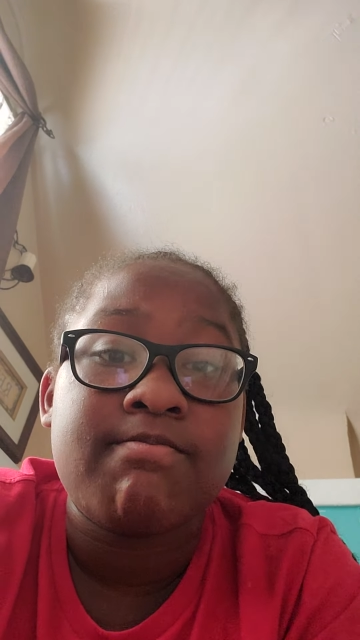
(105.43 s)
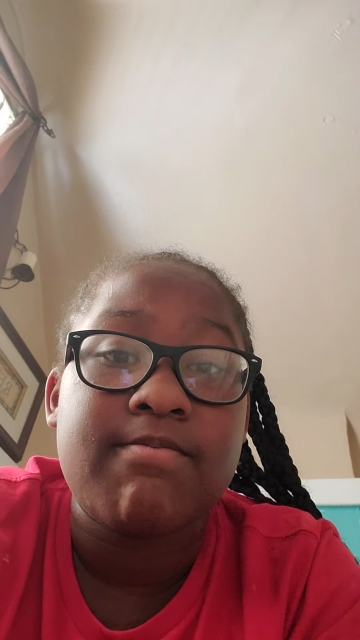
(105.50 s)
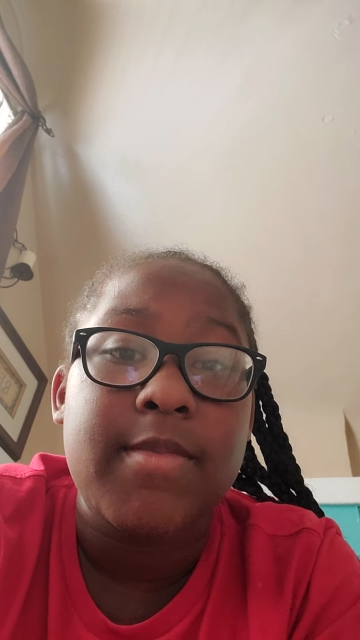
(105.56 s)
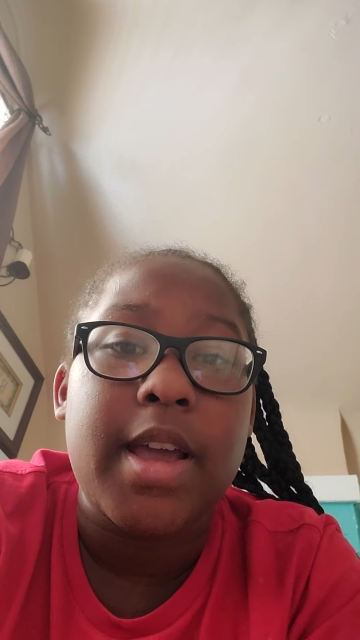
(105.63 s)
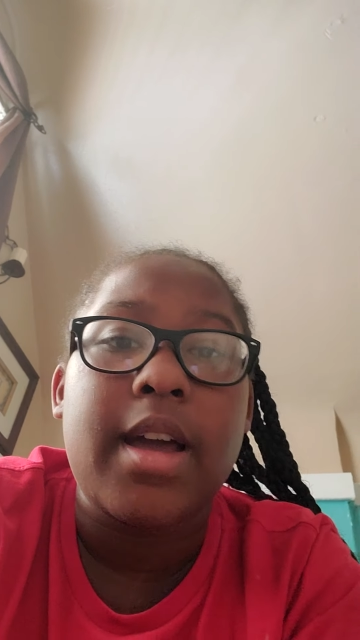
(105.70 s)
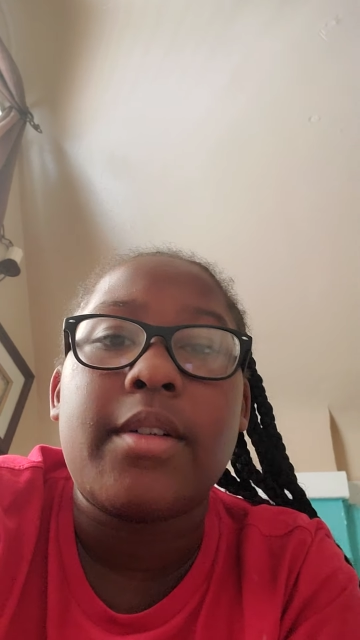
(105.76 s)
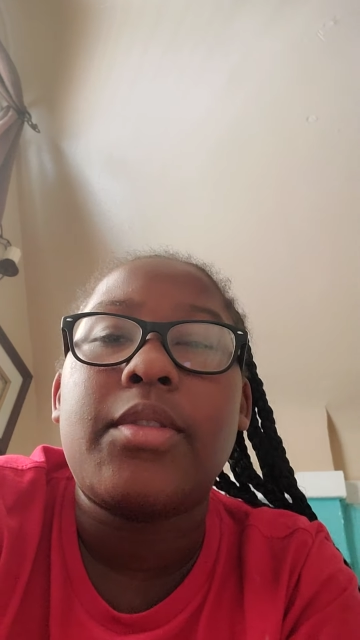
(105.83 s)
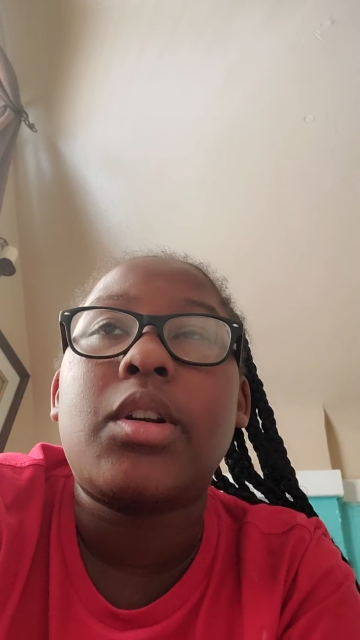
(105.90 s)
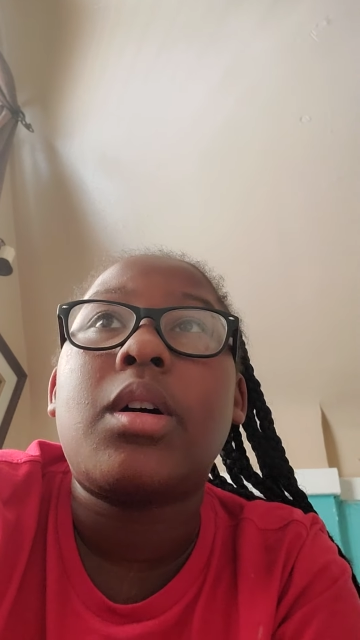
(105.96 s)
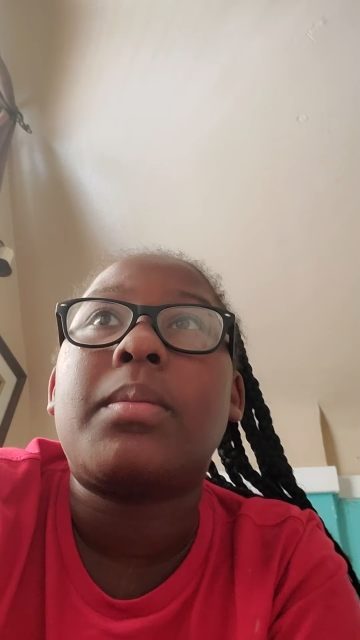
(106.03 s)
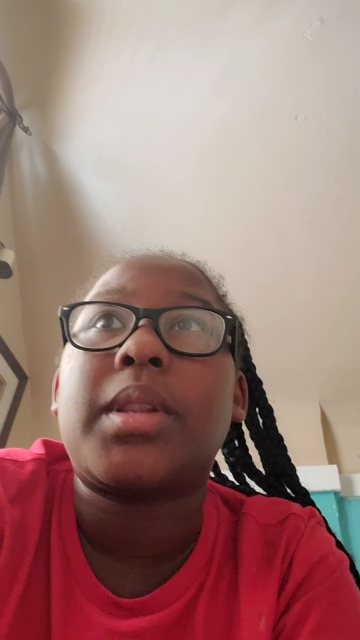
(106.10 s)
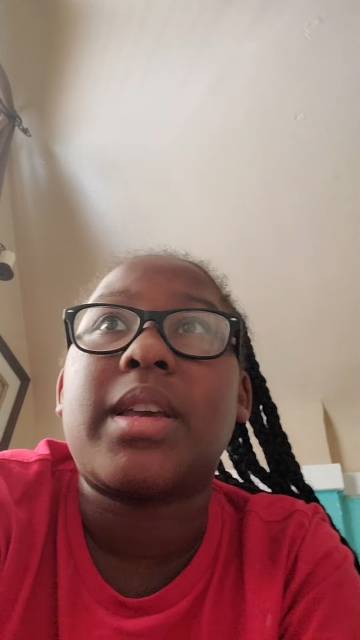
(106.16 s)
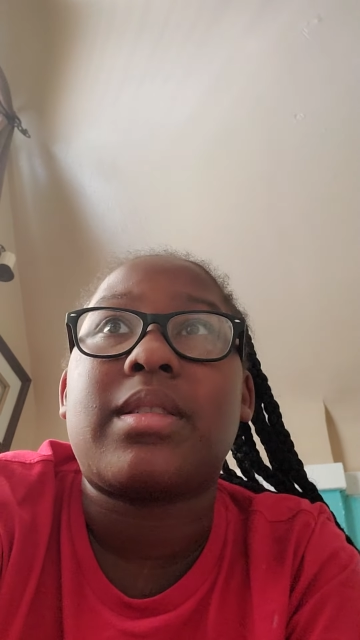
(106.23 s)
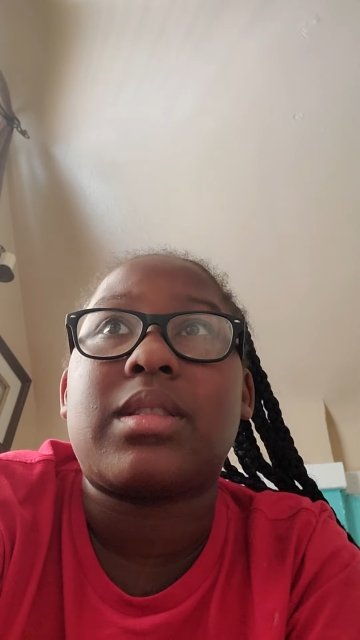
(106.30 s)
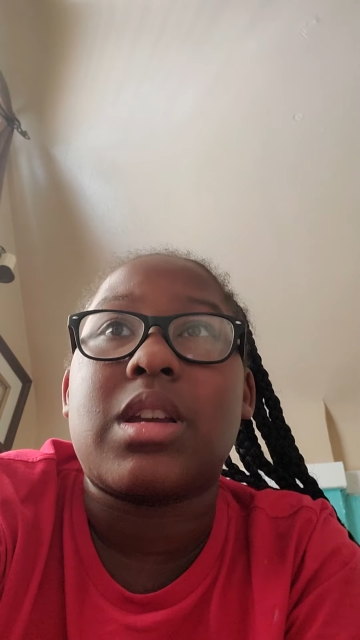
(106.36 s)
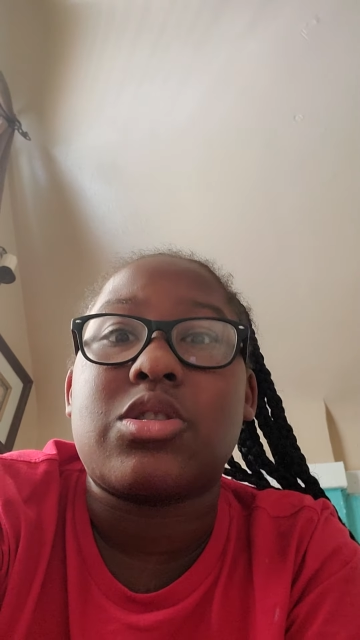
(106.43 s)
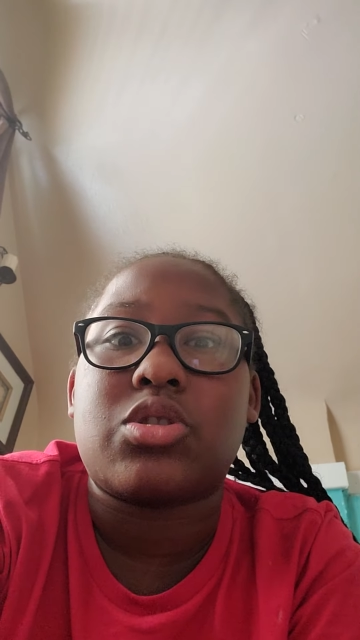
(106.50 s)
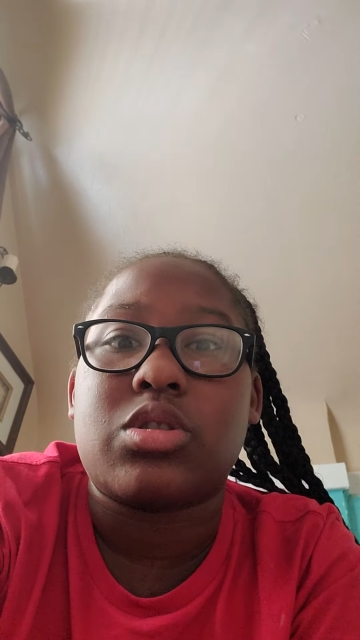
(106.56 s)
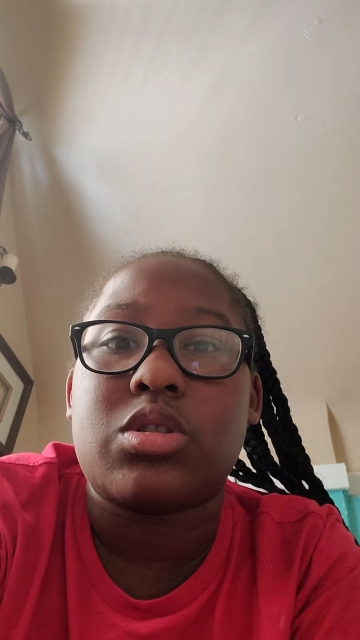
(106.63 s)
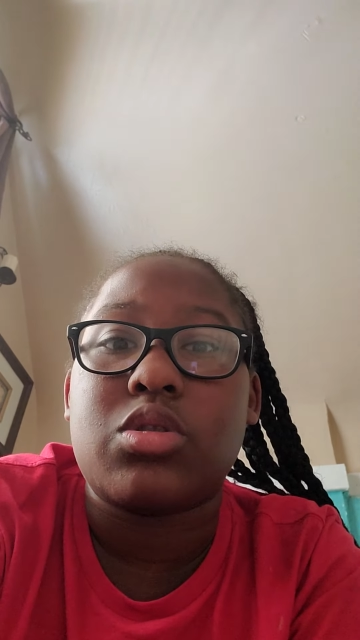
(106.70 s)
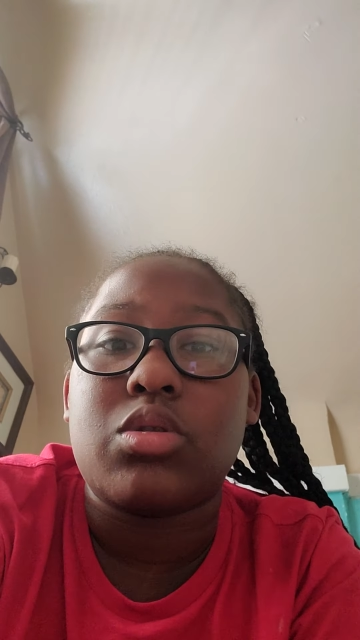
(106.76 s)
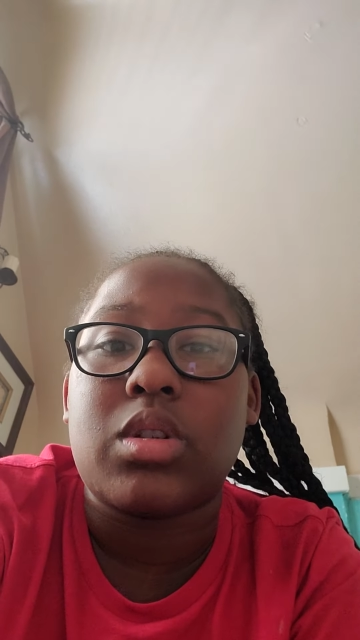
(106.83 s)
I have it on
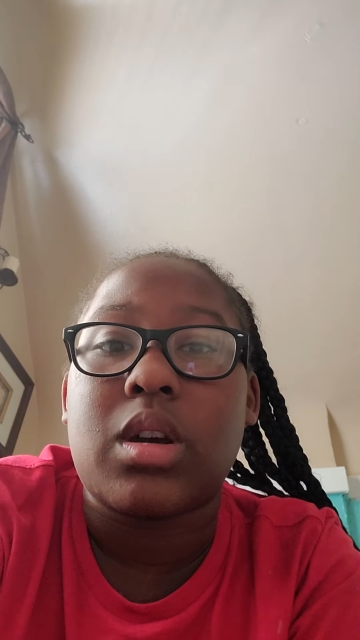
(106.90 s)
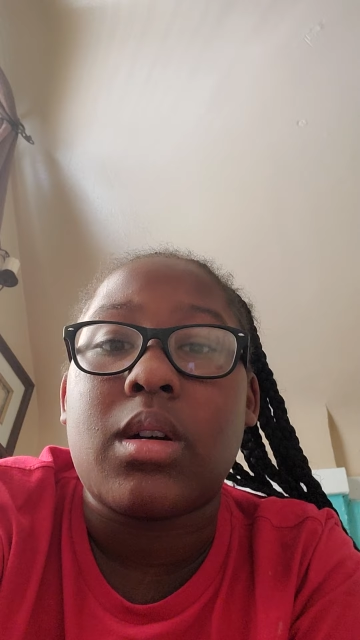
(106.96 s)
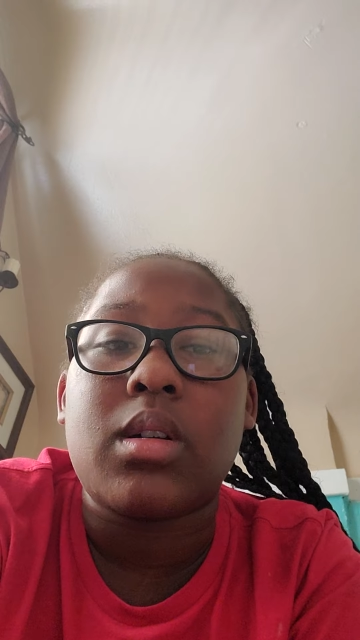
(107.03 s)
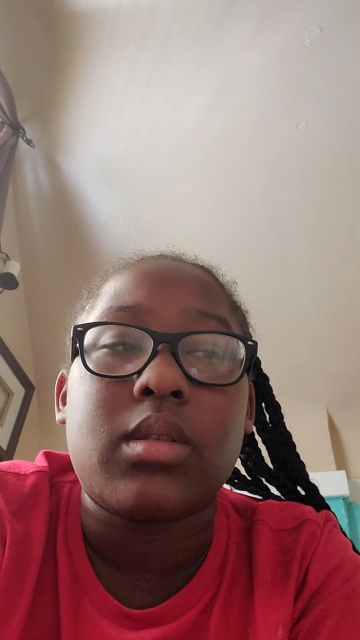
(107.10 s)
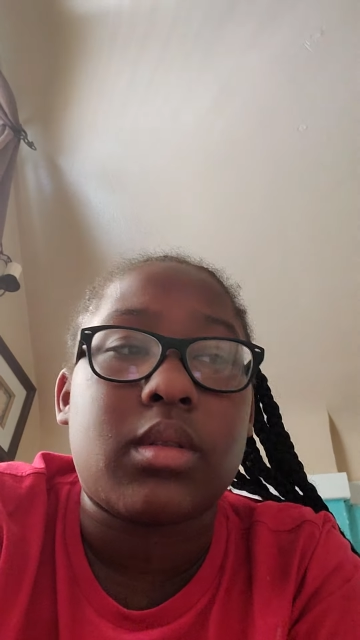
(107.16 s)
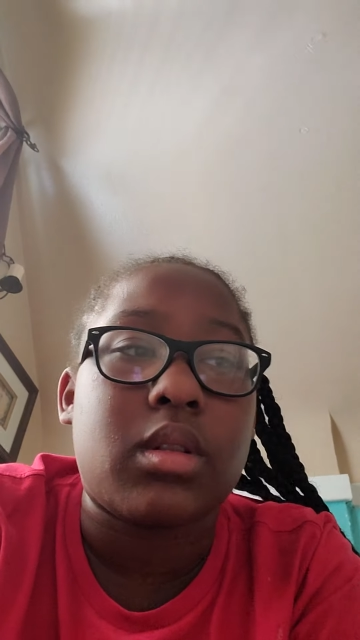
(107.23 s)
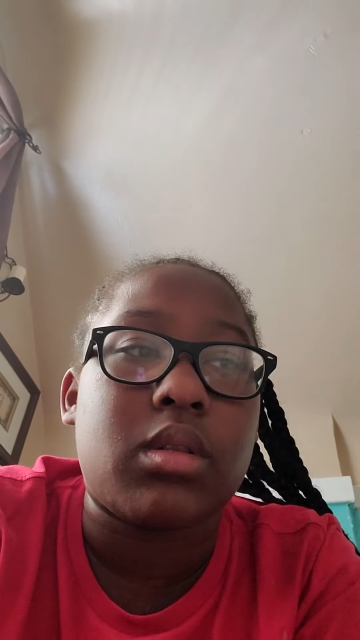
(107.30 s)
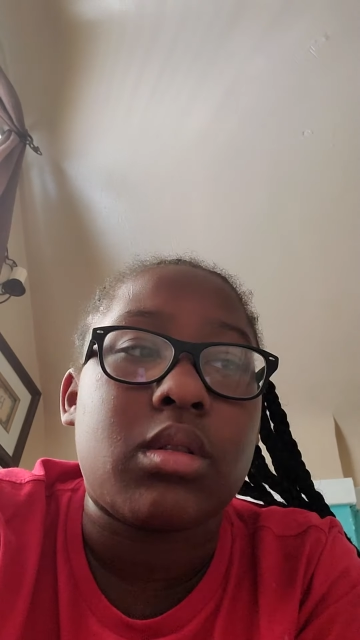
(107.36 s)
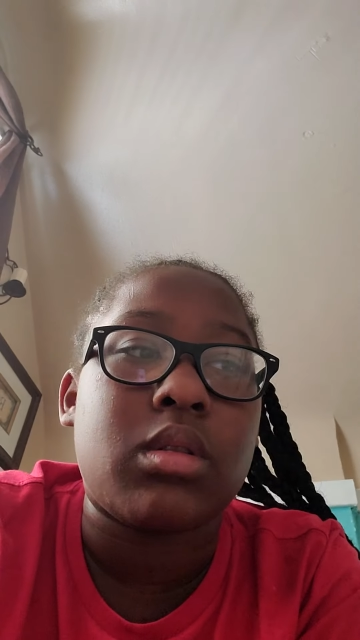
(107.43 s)
PlayStation too, though. So